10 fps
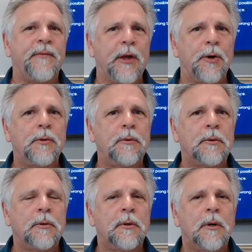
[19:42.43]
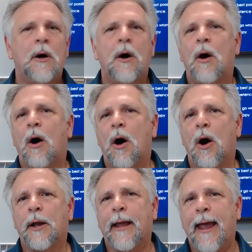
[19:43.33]
review
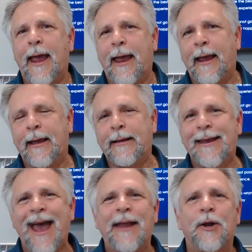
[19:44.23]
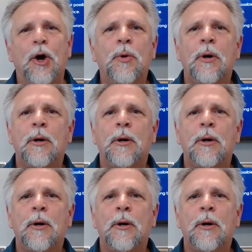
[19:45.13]
on a nano,